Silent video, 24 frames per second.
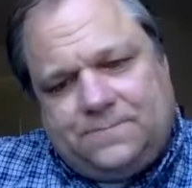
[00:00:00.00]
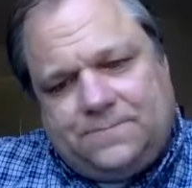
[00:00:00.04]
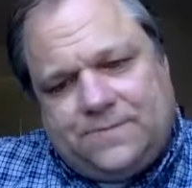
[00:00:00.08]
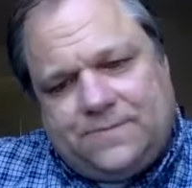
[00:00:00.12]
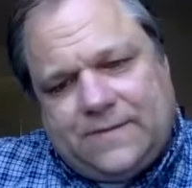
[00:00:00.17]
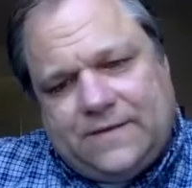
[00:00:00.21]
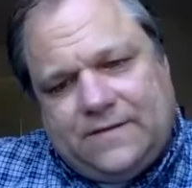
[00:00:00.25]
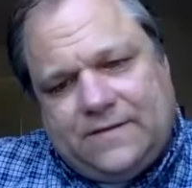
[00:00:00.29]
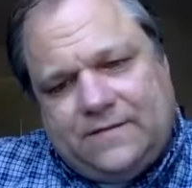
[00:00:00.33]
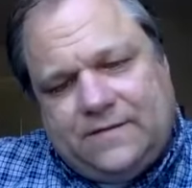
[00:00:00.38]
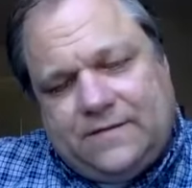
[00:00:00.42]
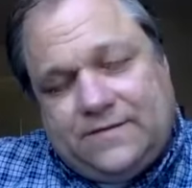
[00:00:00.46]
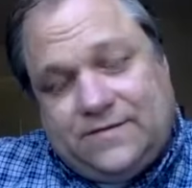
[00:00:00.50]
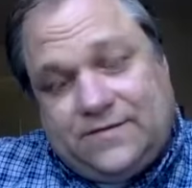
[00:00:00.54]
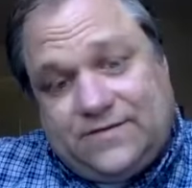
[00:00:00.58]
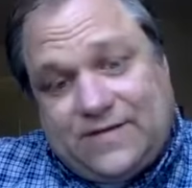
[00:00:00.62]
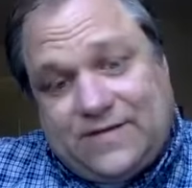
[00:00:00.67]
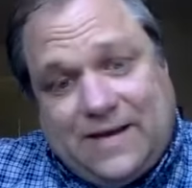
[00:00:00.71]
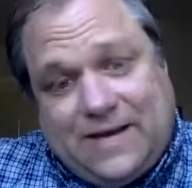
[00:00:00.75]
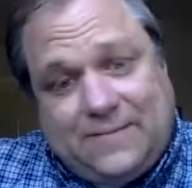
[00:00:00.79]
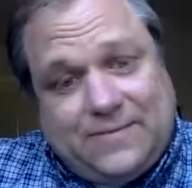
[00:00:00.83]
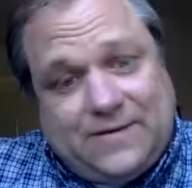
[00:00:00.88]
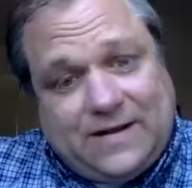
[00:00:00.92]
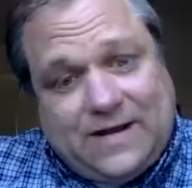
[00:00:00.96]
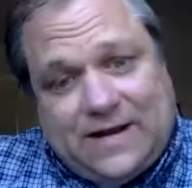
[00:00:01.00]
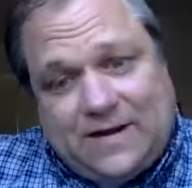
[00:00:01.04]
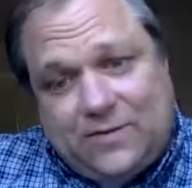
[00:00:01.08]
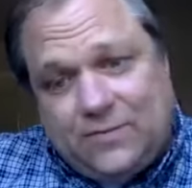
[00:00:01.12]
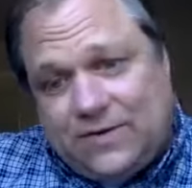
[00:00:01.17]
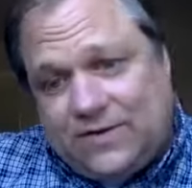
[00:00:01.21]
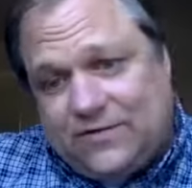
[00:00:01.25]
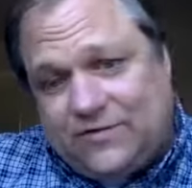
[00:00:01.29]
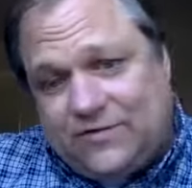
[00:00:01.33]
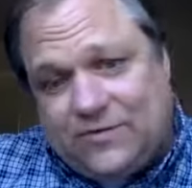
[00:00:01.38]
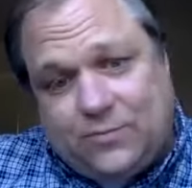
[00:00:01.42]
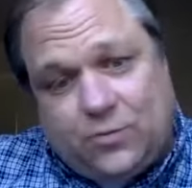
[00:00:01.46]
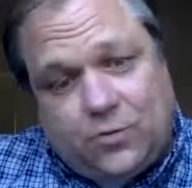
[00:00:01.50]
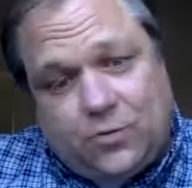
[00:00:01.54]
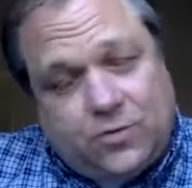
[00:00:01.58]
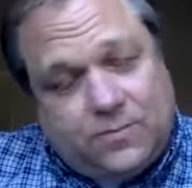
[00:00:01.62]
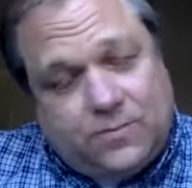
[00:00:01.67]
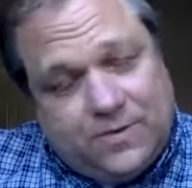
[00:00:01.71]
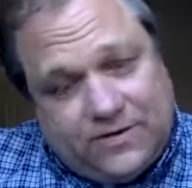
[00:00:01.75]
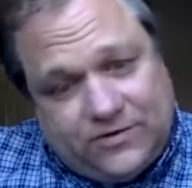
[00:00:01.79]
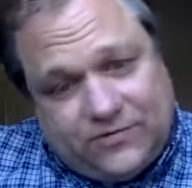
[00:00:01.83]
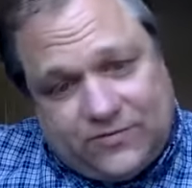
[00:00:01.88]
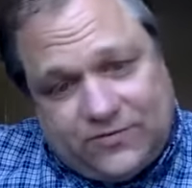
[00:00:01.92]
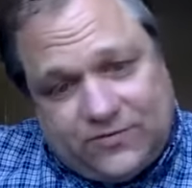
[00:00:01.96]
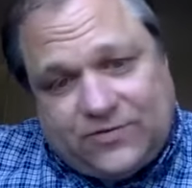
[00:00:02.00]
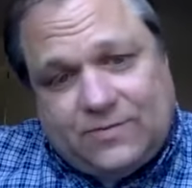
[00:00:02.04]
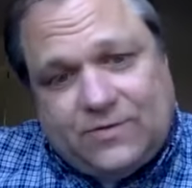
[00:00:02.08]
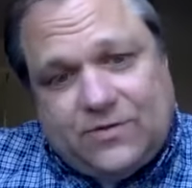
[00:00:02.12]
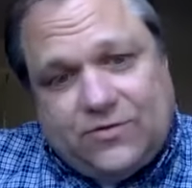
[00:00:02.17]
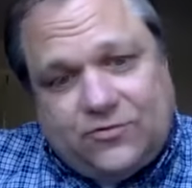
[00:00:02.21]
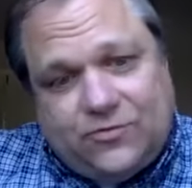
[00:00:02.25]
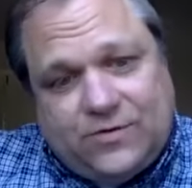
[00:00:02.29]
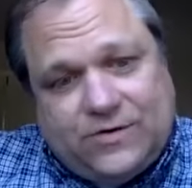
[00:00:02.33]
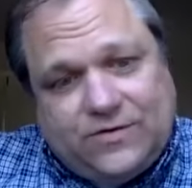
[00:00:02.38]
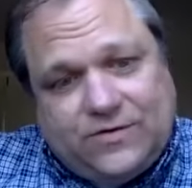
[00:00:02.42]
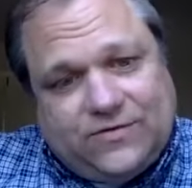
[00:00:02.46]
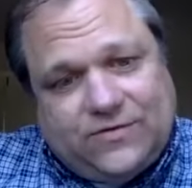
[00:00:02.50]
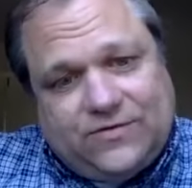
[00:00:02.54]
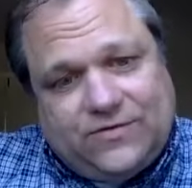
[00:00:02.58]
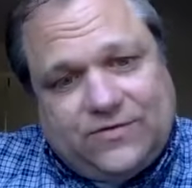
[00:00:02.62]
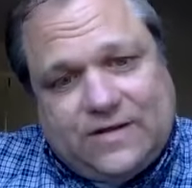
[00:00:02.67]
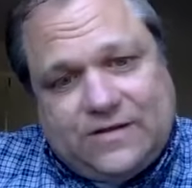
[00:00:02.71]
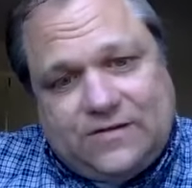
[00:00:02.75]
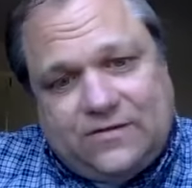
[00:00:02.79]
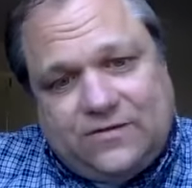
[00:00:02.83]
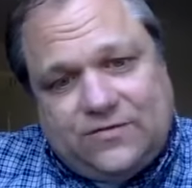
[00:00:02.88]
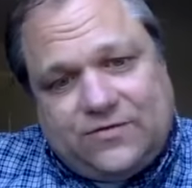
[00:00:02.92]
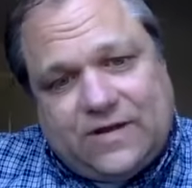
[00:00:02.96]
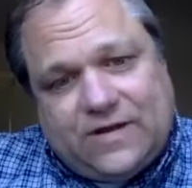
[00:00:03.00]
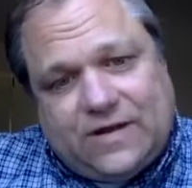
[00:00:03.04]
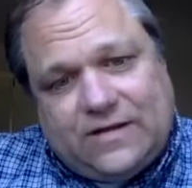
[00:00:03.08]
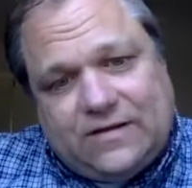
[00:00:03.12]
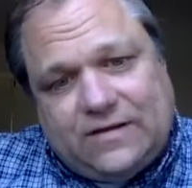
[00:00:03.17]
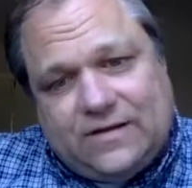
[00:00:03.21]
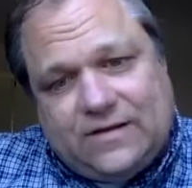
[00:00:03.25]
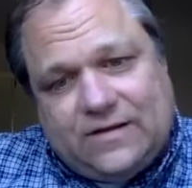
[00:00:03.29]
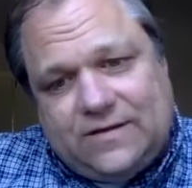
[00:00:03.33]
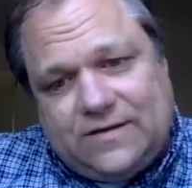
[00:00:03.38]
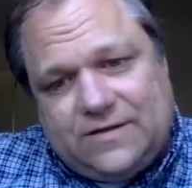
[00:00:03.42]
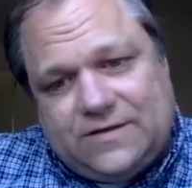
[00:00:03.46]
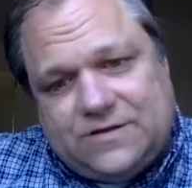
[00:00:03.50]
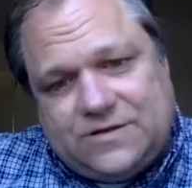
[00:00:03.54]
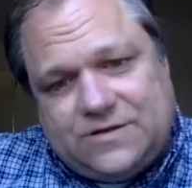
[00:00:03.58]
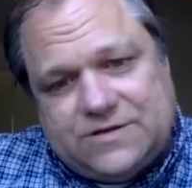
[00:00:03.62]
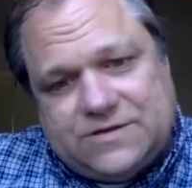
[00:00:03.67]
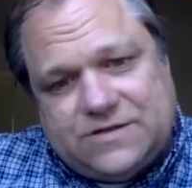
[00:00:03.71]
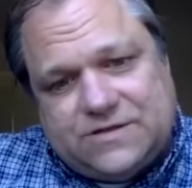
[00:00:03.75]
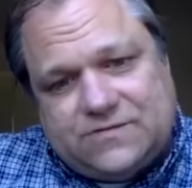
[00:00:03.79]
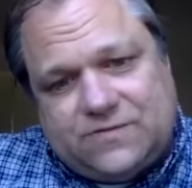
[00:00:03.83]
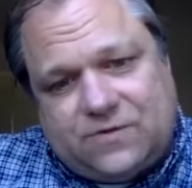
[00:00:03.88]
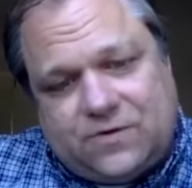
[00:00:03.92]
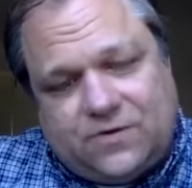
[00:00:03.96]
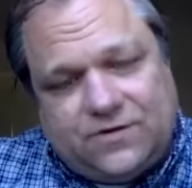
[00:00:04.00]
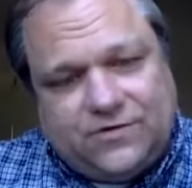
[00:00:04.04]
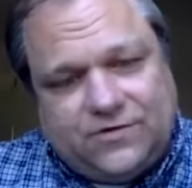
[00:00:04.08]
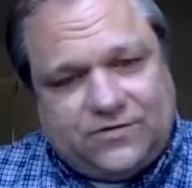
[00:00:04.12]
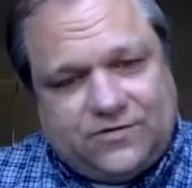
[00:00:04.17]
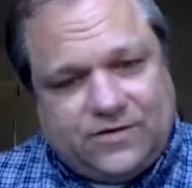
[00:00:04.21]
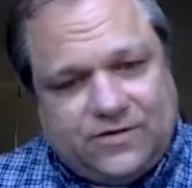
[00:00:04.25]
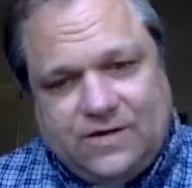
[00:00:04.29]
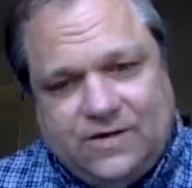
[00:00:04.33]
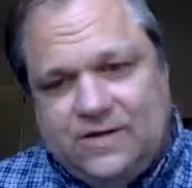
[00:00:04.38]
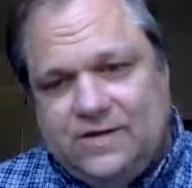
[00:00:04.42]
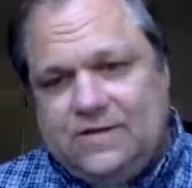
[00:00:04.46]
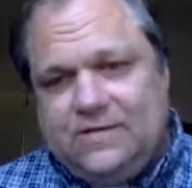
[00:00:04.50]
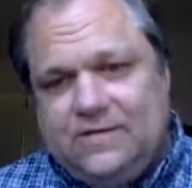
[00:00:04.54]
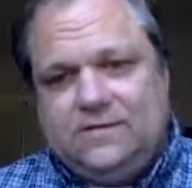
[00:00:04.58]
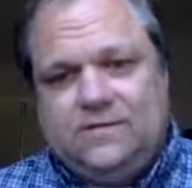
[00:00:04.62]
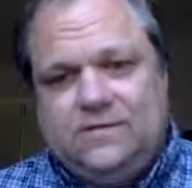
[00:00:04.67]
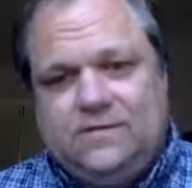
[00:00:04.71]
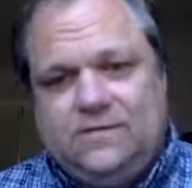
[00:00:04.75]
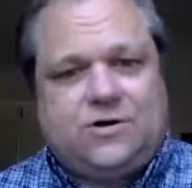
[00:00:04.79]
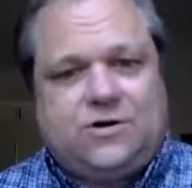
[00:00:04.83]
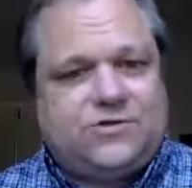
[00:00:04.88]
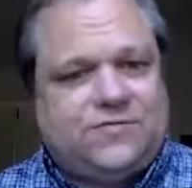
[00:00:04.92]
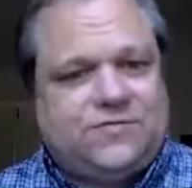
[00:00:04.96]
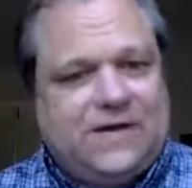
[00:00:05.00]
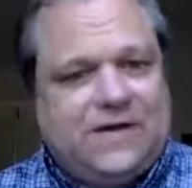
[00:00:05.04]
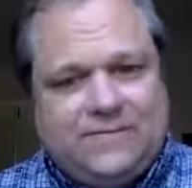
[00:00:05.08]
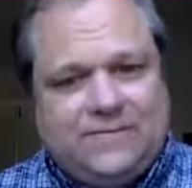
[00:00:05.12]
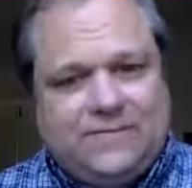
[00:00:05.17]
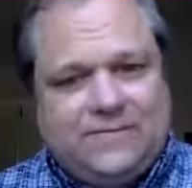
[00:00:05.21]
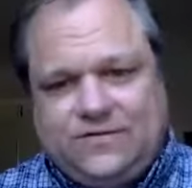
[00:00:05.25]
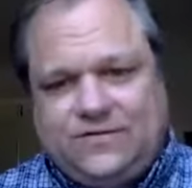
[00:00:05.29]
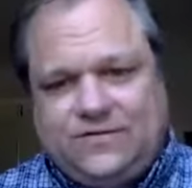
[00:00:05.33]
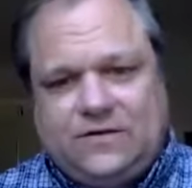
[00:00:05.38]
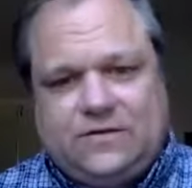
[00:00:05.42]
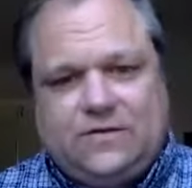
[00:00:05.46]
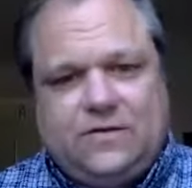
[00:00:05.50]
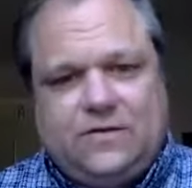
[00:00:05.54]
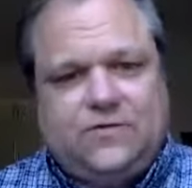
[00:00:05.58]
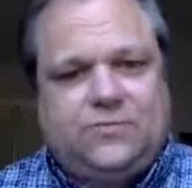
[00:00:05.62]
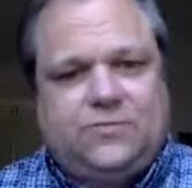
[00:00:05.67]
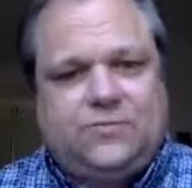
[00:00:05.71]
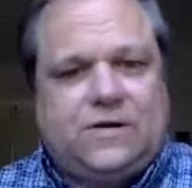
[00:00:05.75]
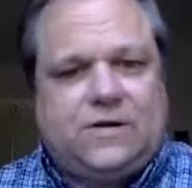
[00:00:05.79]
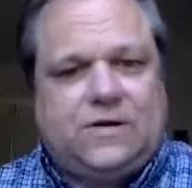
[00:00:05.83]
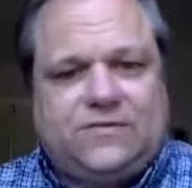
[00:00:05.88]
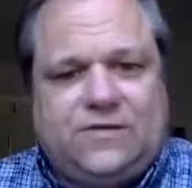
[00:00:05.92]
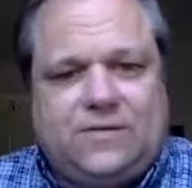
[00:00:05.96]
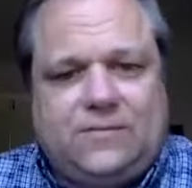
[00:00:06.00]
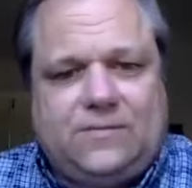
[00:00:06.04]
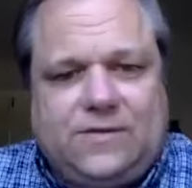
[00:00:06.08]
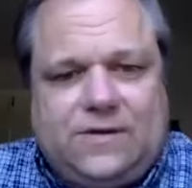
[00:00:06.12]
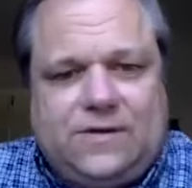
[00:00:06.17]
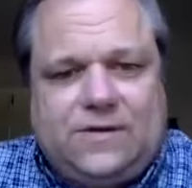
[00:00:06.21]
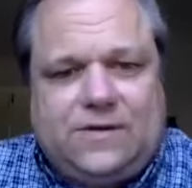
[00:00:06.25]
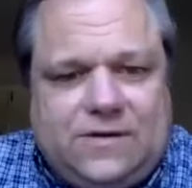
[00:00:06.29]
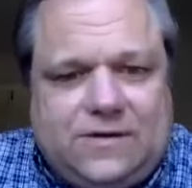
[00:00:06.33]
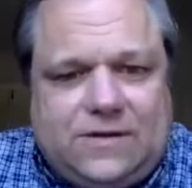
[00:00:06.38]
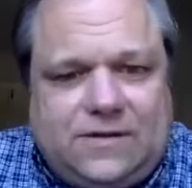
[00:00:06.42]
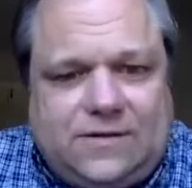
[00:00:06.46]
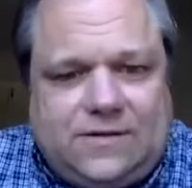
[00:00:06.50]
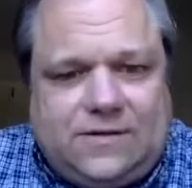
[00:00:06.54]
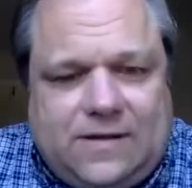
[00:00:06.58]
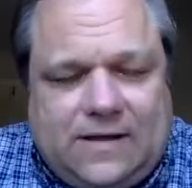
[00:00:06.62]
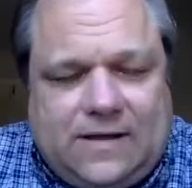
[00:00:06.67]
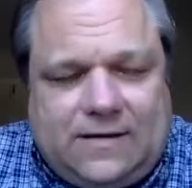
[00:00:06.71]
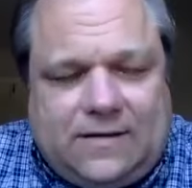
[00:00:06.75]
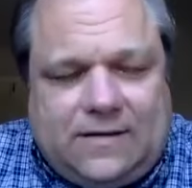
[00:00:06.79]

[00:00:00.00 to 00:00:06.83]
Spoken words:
is this happening? How do we get support? But it's for some of those reasons that you said, Linda, just as far as large families and close proximity, and